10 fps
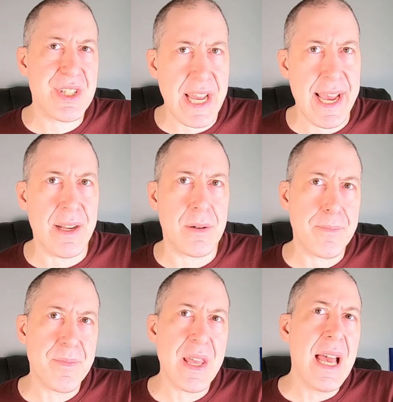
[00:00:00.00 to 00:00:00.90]
channel.
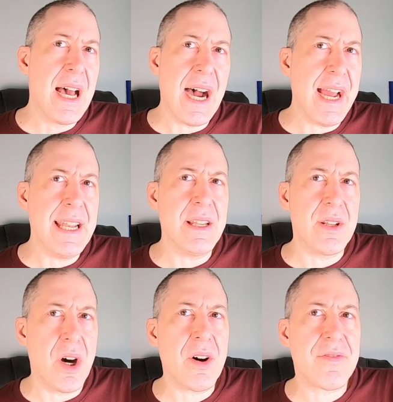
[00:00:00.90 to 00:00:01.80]
I didn't
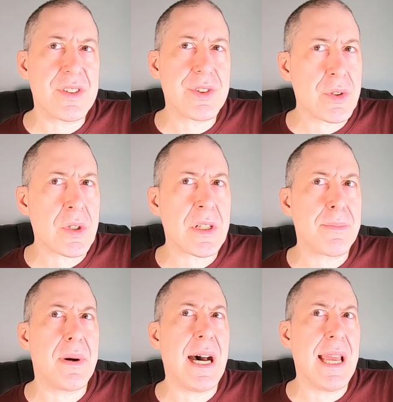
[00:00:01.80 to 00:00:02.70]
know for sure
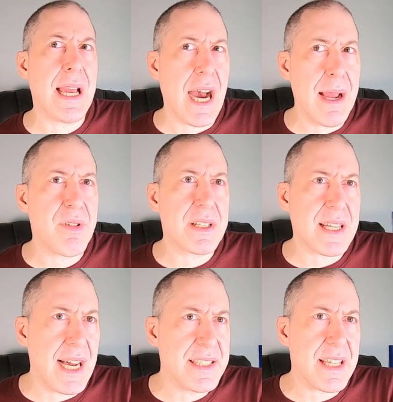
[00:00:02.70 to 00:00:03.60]
my hybrid
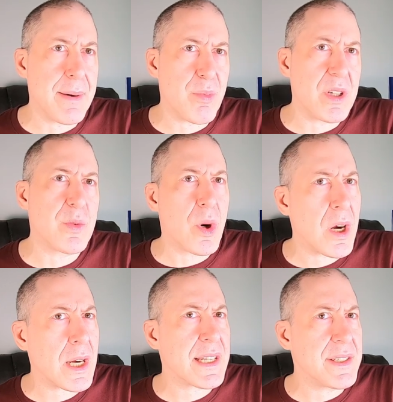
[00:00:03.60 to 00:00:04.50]
concept would
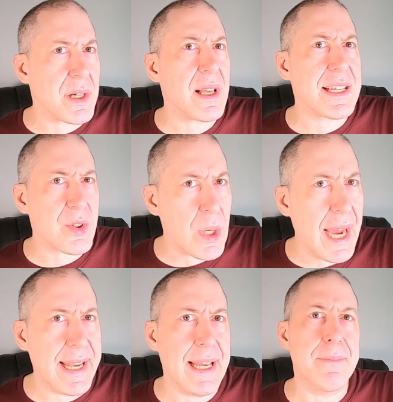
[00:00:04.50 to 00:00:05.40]
work until I
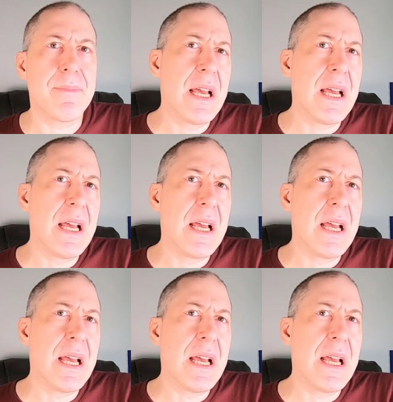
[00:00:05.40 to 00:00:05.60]
tried it.